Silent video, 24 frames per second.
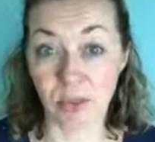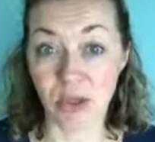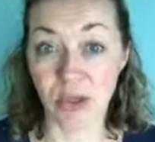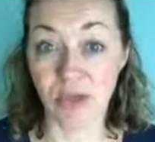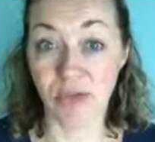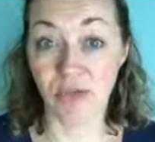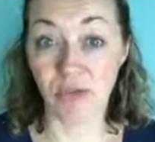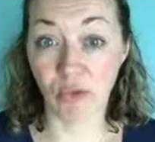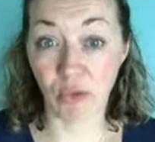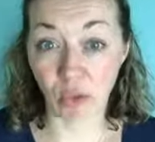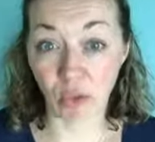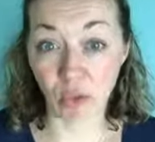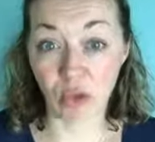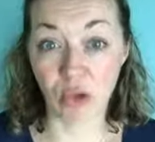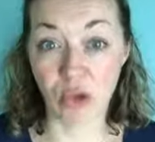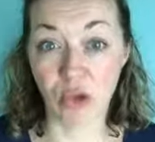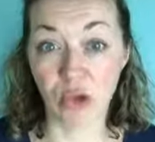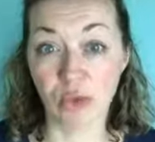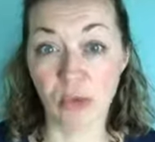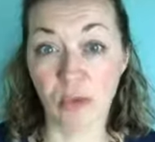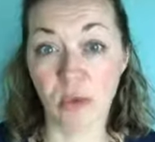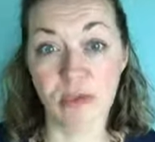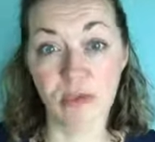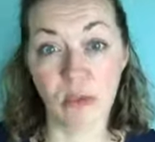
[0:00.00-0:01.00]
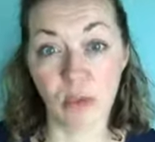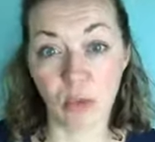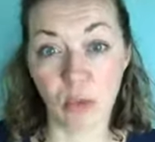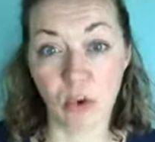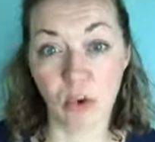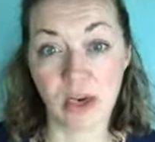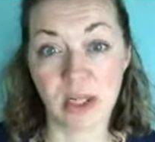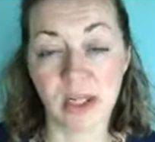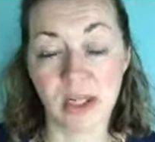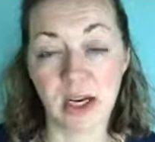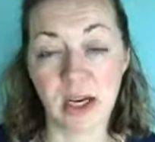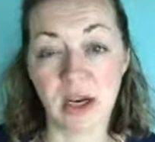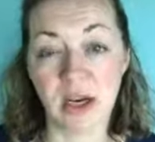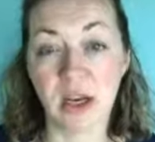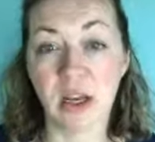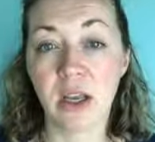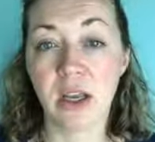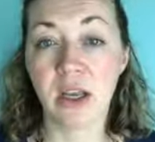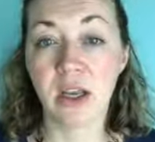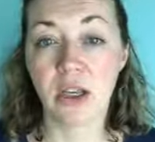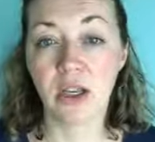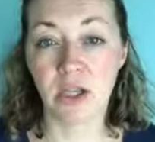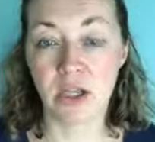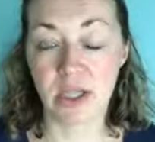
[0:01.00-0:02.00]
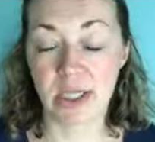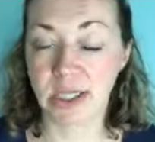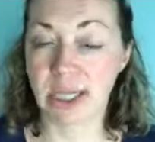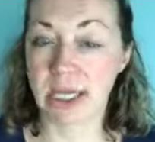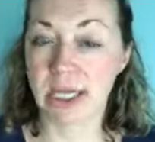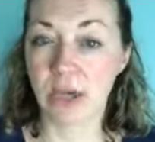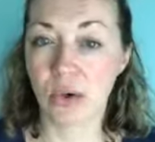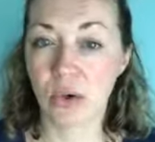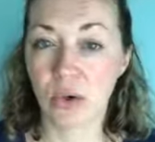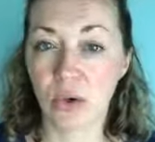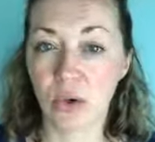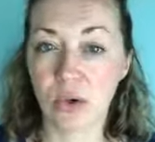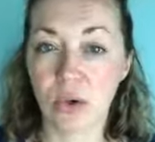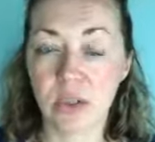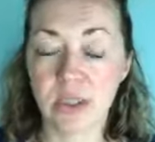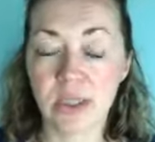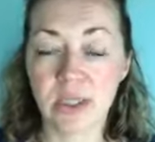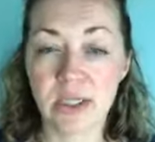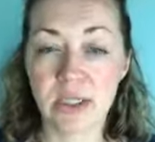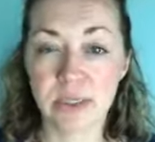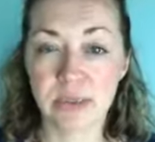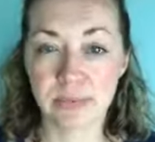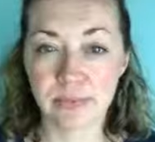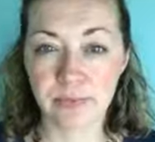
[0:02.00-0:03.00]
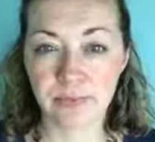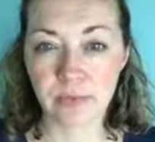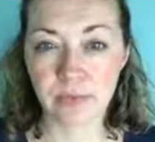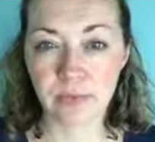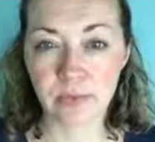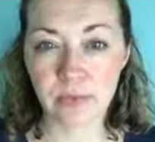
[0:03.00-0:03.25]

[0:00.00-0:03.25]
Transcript: much volume of water your sink holds,